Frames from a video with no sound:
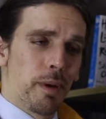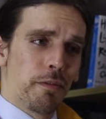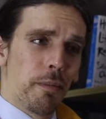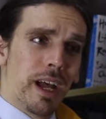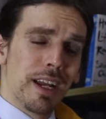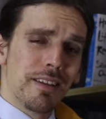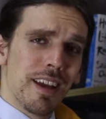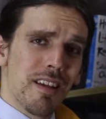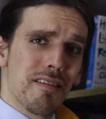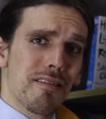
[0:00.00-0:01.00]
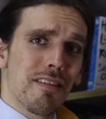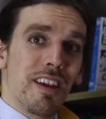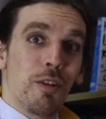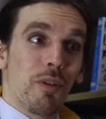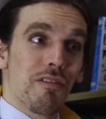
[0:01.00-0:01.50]
But for my tastes,
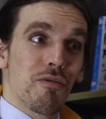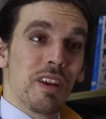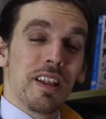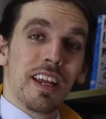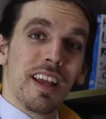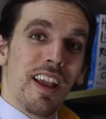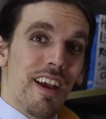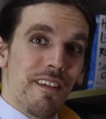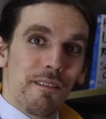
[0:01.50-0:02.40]
it was really